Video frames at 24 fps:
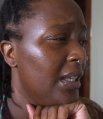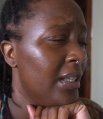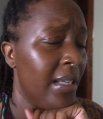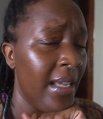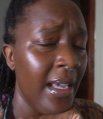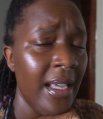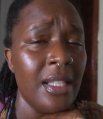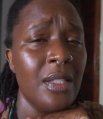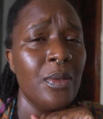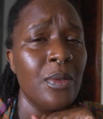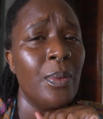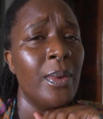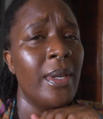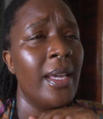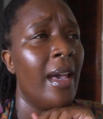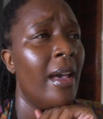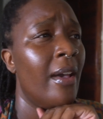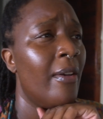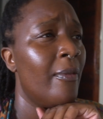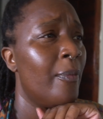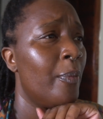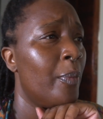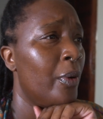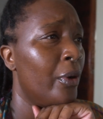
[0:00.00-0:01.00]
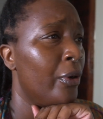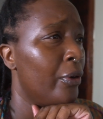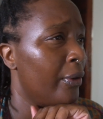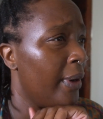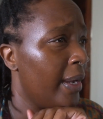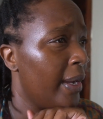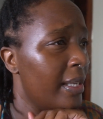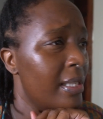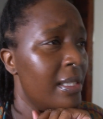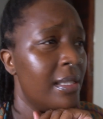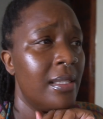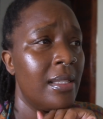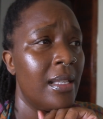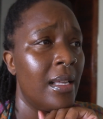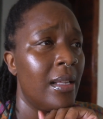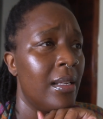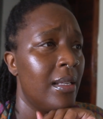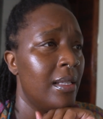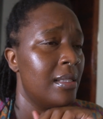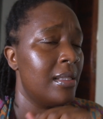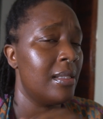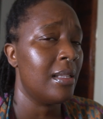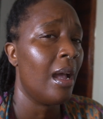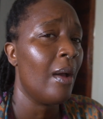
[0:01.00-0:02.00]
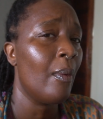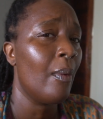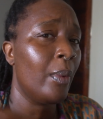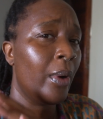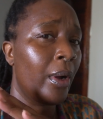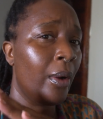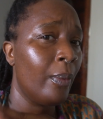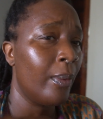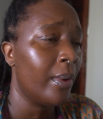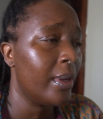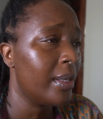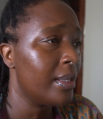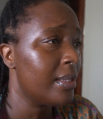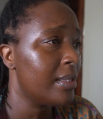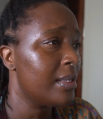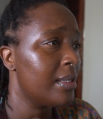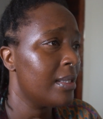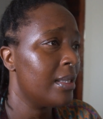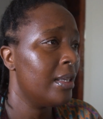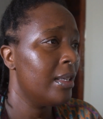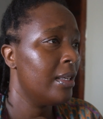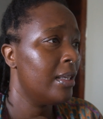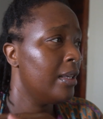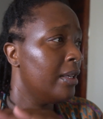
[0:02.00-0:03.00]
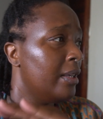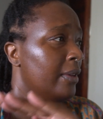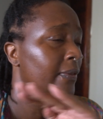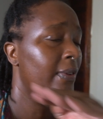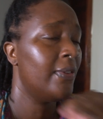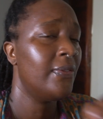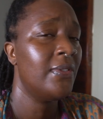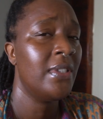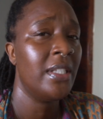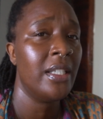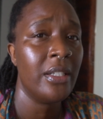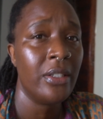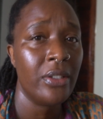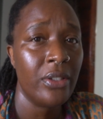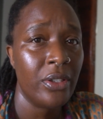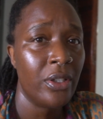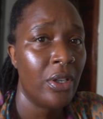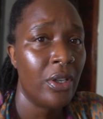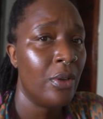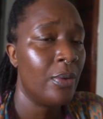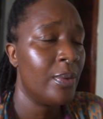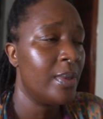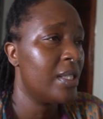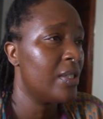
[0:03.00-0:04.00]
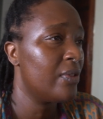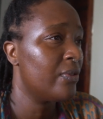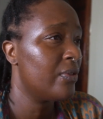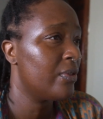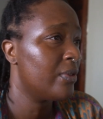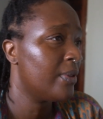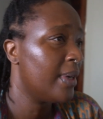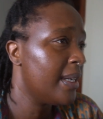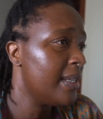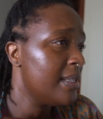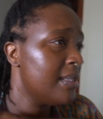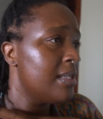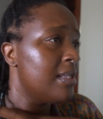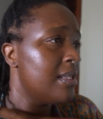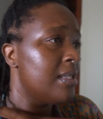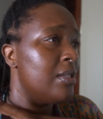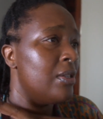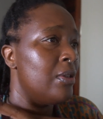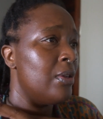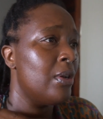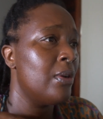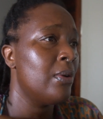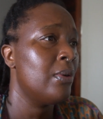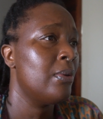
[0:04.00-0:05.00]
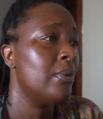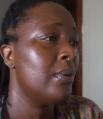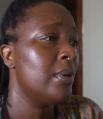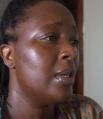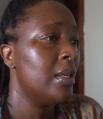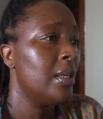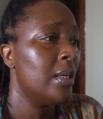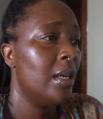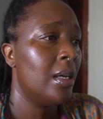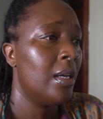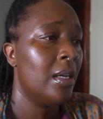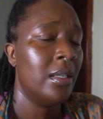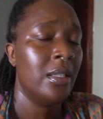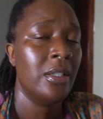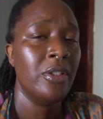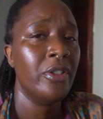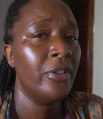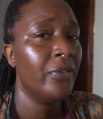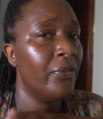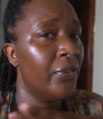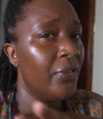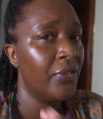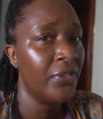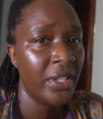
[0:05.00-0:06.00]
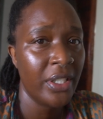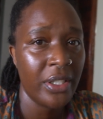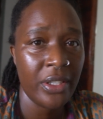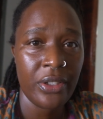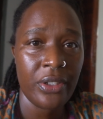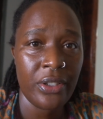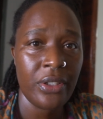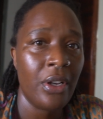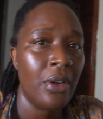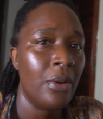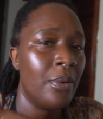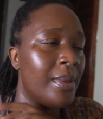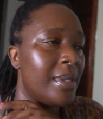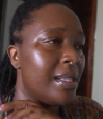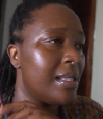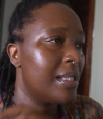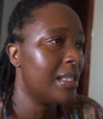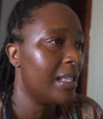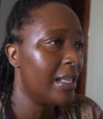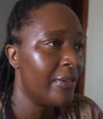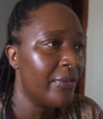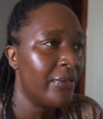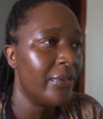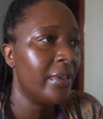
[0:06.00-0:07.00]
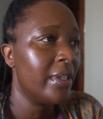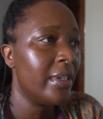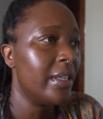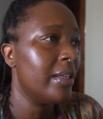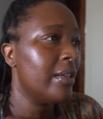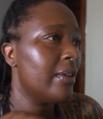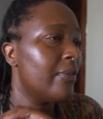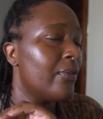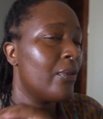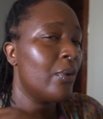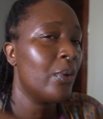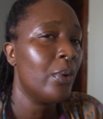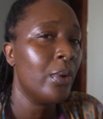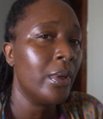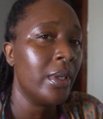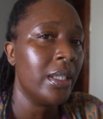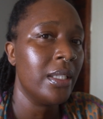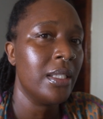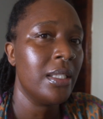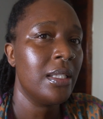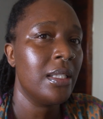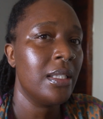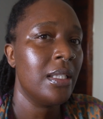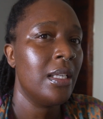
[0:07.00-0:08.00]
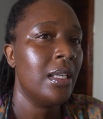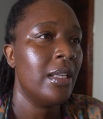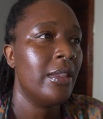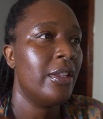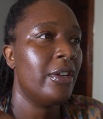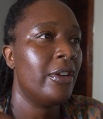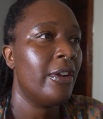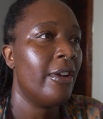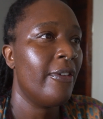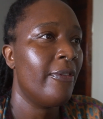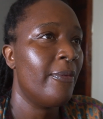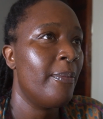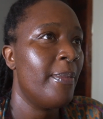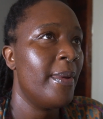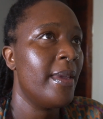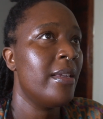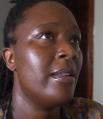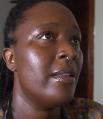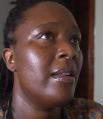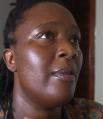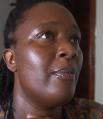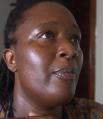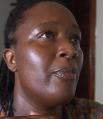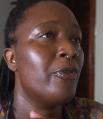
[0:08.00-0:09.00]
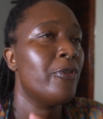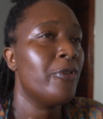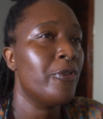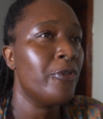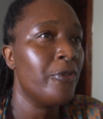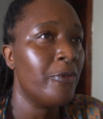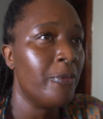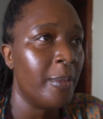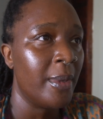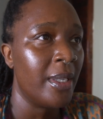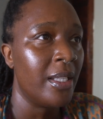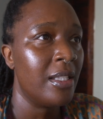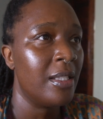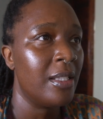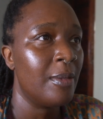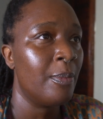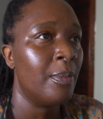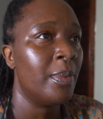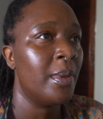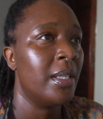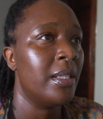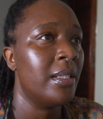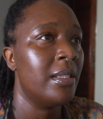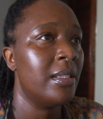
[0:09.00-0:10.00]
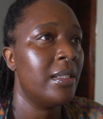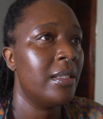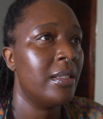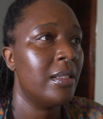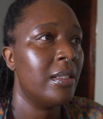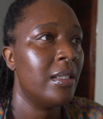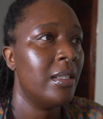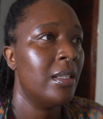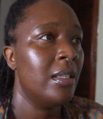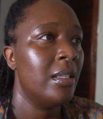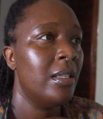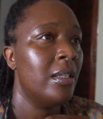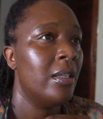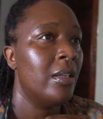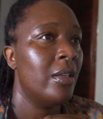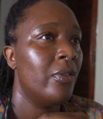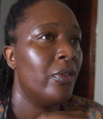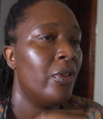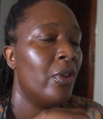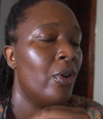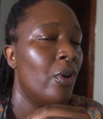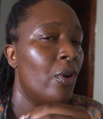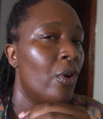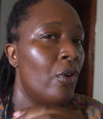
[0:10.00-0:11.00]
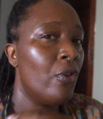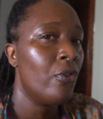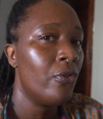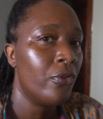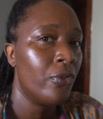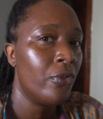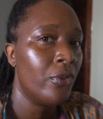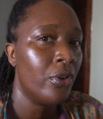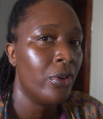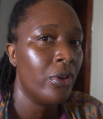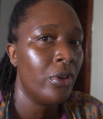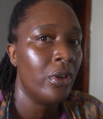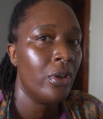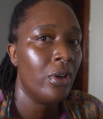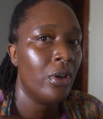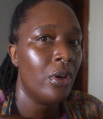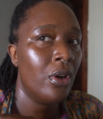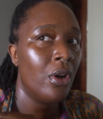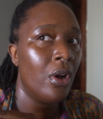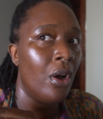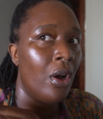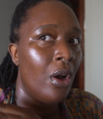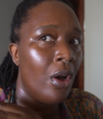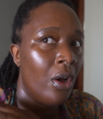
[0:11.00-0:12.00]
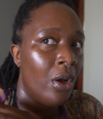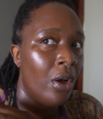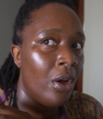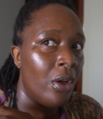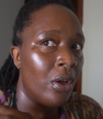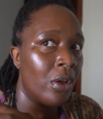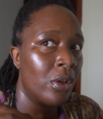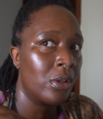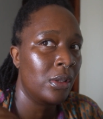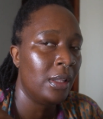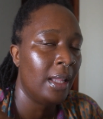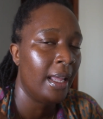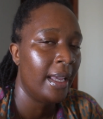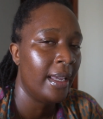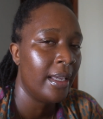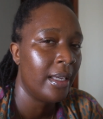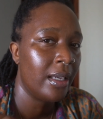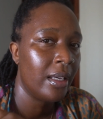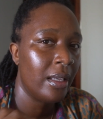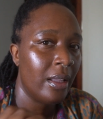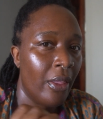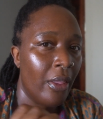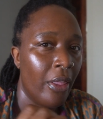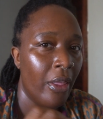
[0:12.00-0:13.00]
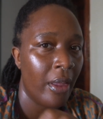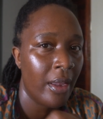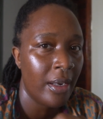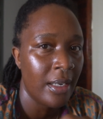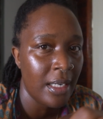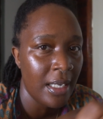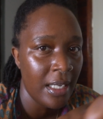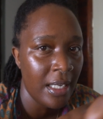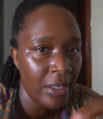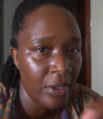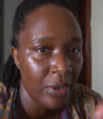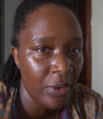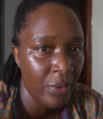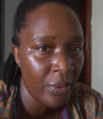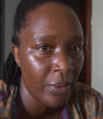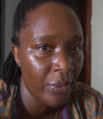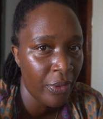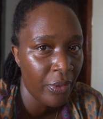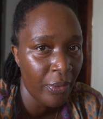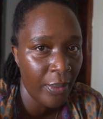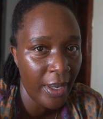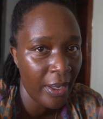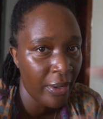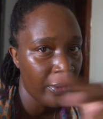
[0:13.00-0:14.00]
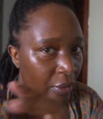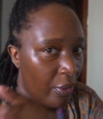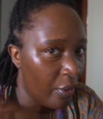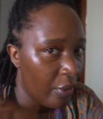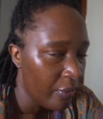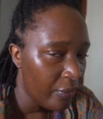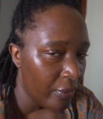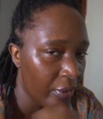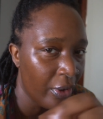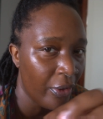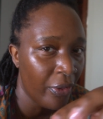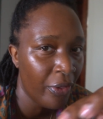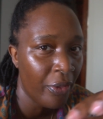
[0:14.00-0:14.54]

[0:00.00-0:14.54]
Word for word: Yes, we have progressed, and it's not where it was 50 years ago with civil rights, you know, 150 years ago with slavery. Of course, there have been improvements, but the overall like needle and thread, the overall